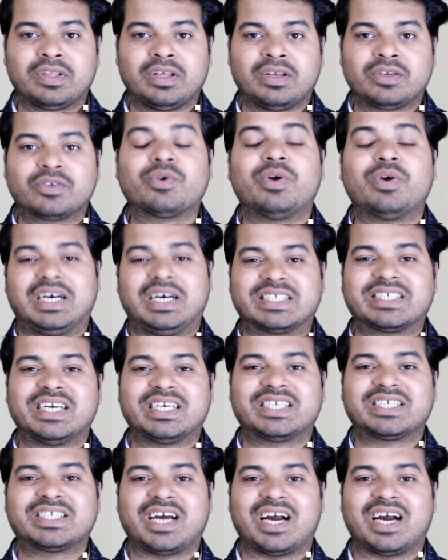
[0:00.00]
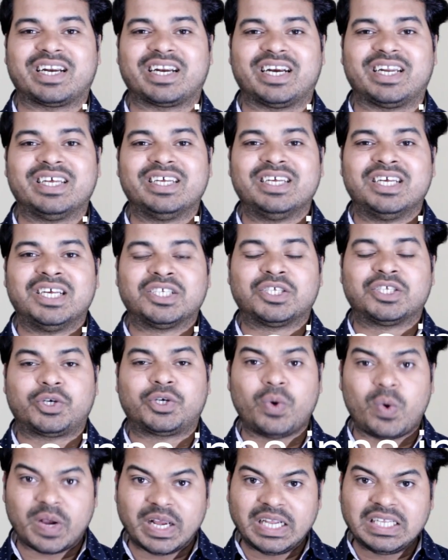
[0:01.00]
So let's get started. So
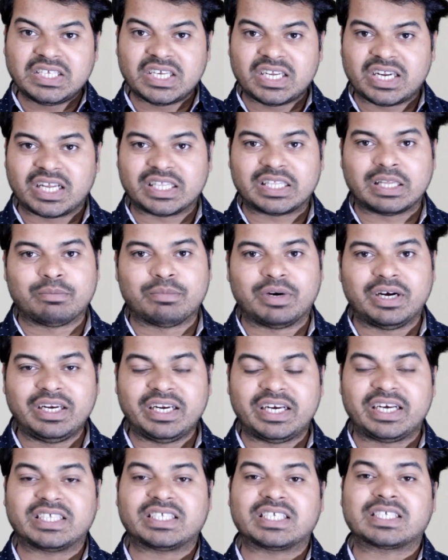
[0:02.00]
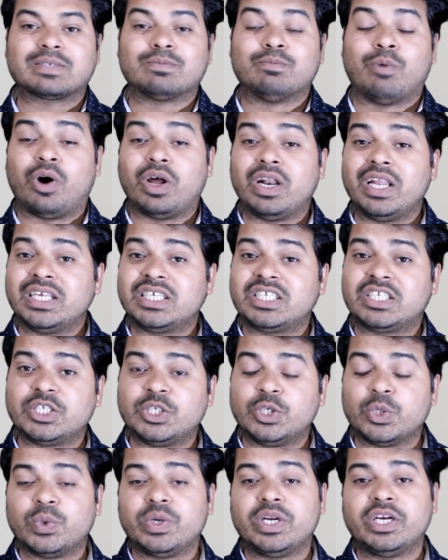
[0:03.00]
tokens are nothing but it is the smallest
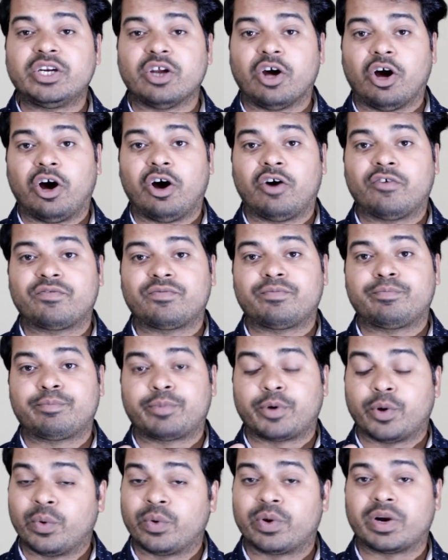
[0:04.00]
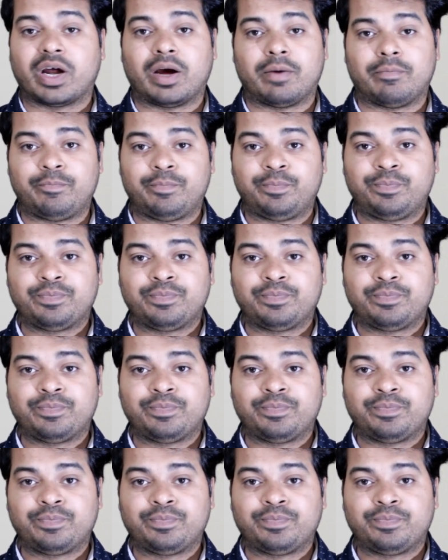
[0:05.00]
unit of program.